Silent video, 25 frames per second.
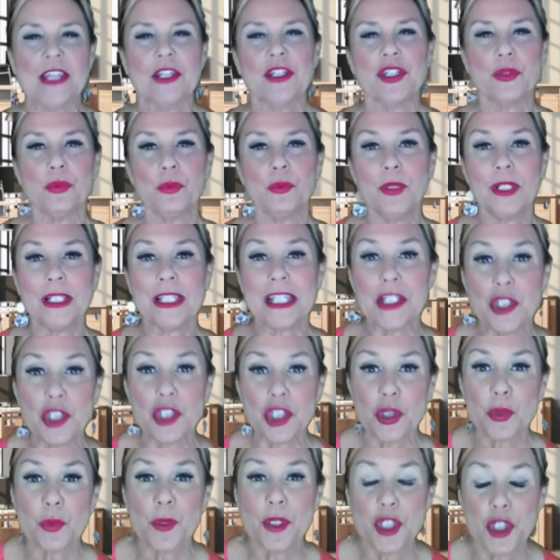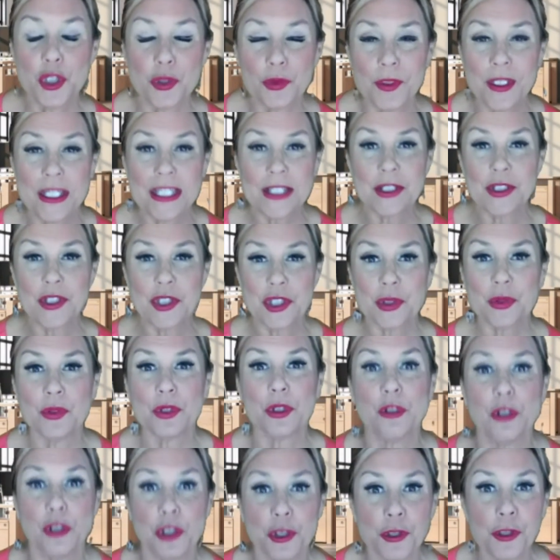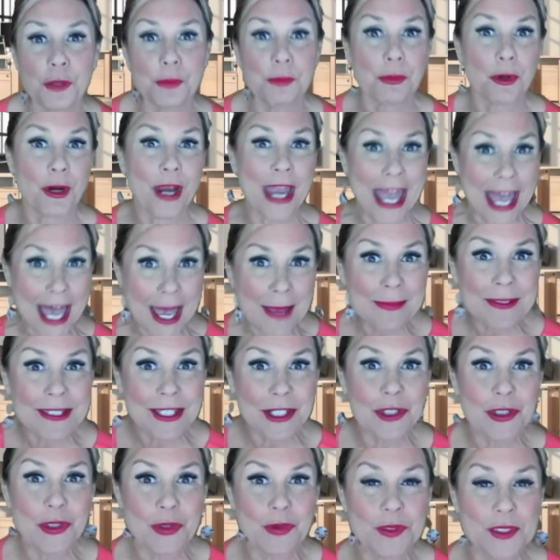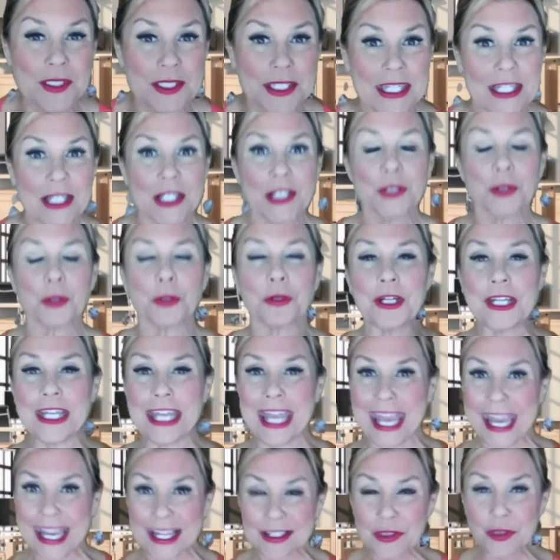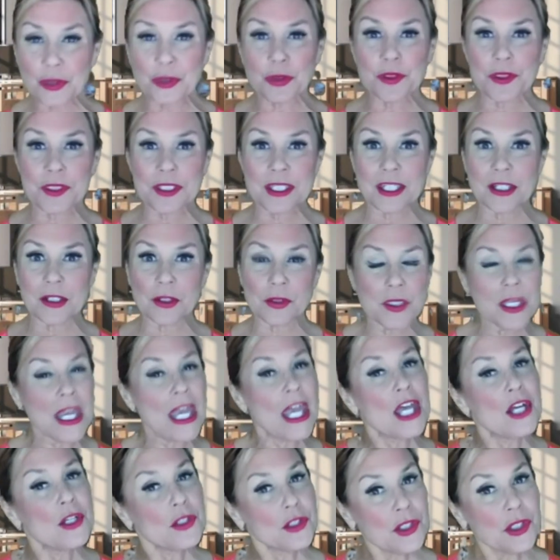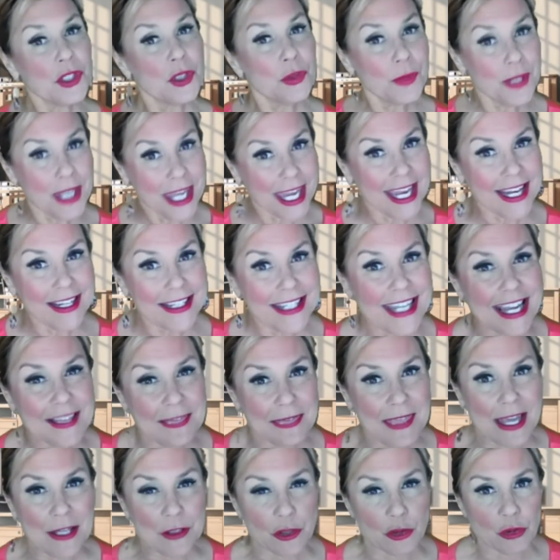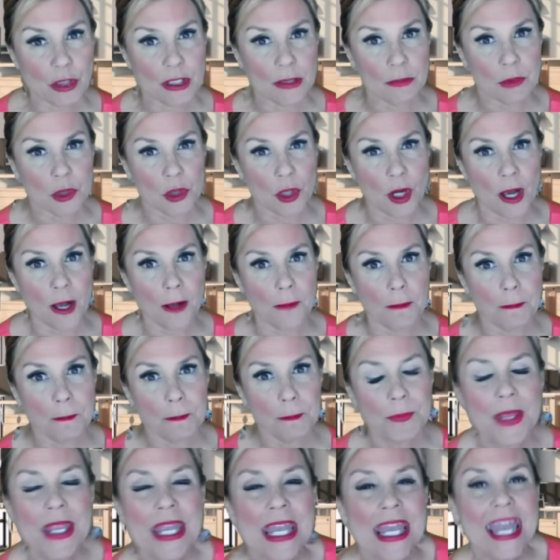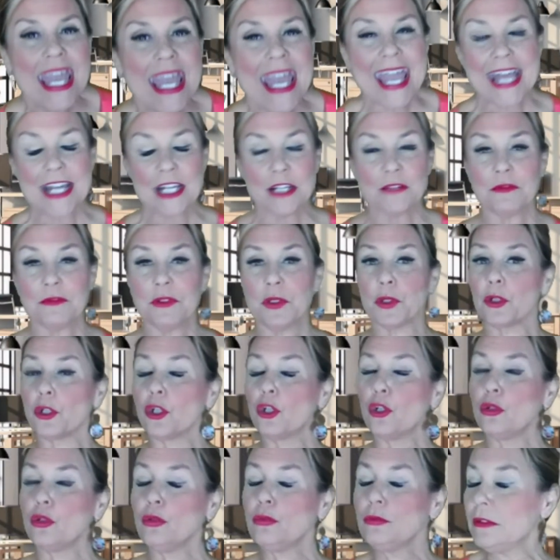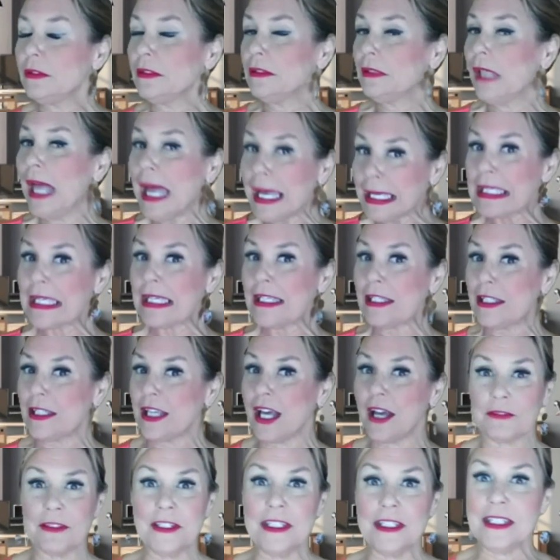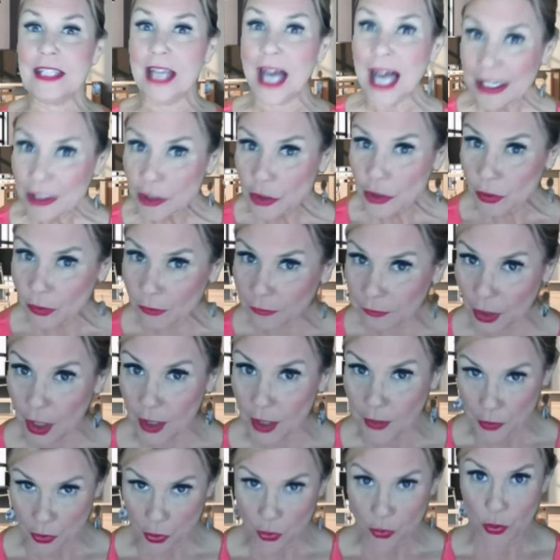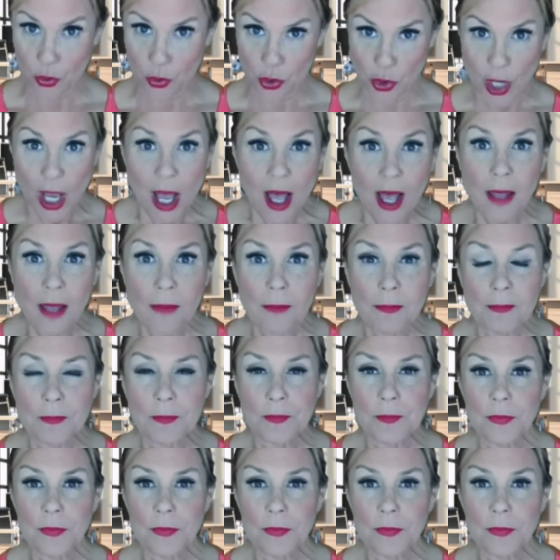to really do what you need to do to learn perhaps a new skill or enhance your skills so you can get that dream job. And if you're lucky enough not to have lost your job,